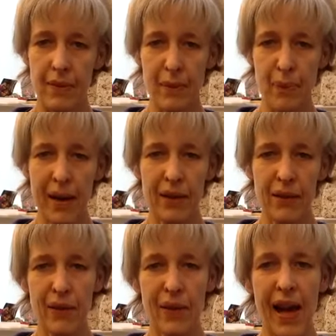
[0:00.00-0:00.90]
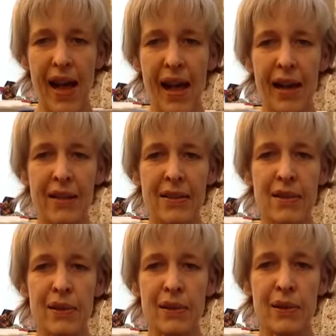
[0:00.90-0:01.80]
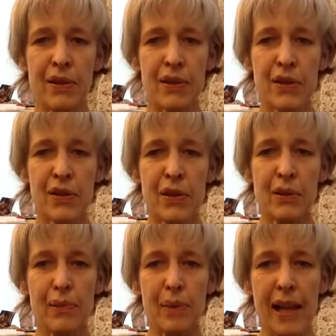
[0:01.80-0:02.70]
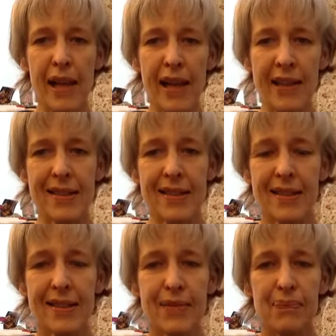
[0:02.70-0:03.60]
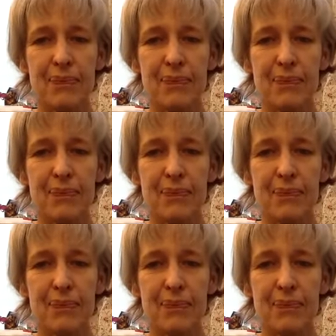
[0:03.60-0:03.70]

the back of your head, your shoulder blades,